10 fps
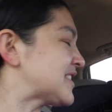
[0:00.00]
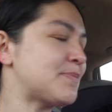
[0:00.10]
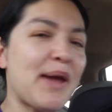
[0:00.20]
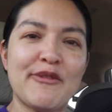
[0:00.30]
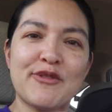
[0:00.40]
to
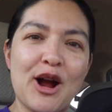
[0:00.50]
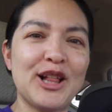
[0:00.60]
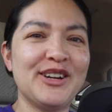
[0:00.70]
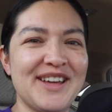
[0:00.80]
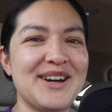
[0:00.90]
pay for all
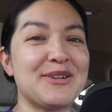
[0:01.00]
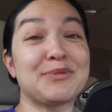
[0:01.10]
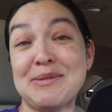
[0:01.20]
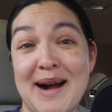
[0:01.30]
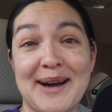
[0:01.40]
of the
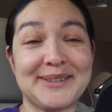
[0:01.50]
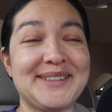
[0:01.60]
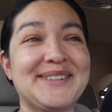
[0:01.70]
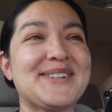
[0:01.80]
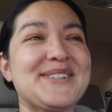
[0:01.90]

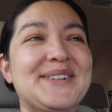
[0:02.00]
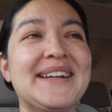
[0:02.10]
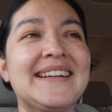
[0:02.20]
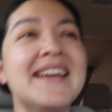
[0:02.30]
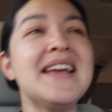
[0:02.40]
remodeling they're
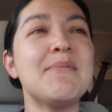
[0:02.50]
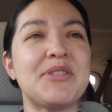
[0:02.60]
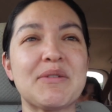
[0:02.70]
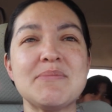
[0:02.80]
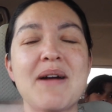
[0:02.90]
doing. But
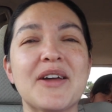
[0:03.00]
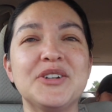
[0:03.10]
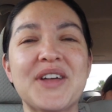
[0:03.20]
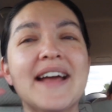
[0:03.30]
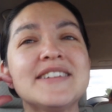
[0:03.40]
they
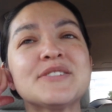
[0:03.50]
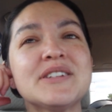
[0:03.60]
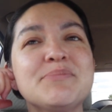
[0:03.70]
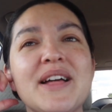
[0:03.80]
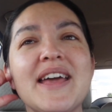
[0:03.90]
remodeled the ice
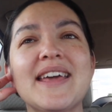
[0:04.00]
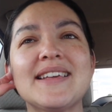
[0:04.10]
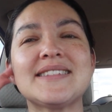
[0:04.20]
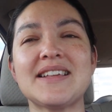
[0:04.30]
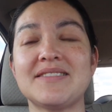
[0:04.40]
cream
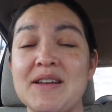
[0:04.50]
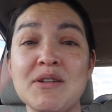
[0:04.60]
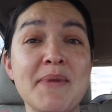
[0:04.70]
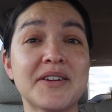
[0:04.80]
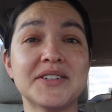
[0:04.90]
place. They
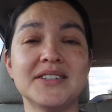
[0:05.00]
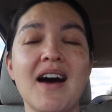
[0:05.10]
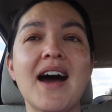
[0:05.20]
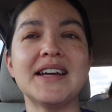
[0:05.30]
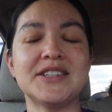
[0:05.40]
remodeled a
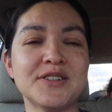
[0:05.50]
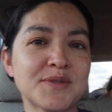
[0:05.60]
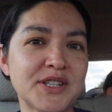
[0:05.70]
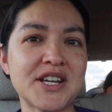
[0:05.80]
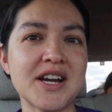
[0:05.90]
lot. It looks
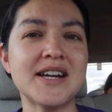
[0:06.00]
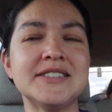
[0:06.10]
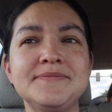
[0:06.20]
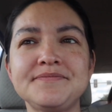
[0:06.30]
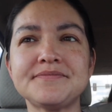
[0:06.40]
really
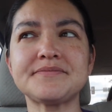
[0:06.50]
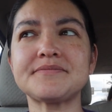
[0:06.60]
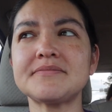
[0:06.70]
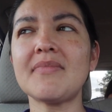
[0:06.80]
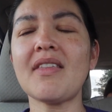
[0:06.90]
good.
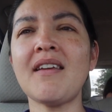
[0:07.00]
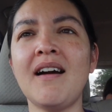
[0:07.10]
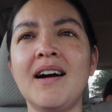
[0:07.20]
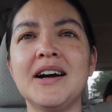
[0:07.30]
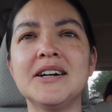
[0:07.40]

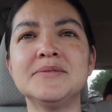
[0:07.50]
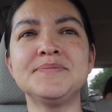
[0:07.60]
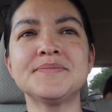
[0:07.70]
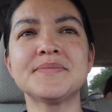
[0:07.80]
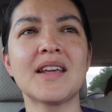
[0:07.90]

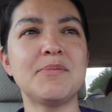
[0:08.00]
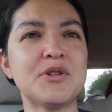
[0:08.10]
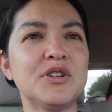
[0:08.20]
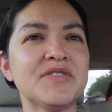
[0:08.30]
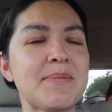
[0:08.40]
It'd be
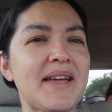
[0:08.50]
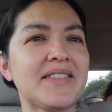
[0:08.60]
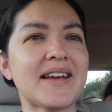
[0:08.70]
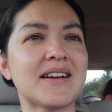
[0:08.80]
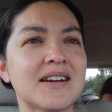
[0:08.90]
cool if they made
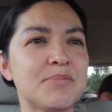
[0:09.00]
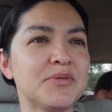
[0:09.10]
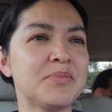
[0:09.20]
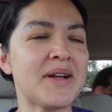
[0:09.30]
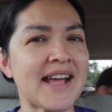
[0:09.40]
like a couple
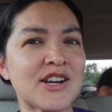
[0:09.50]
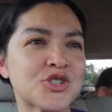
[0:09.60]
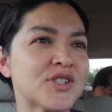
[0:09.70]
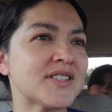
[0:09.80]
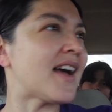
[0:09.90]
like
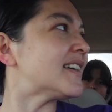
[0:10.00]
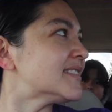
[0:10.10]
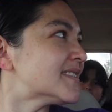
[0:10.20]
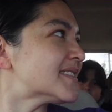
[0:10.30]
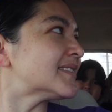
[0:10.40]
extra slides.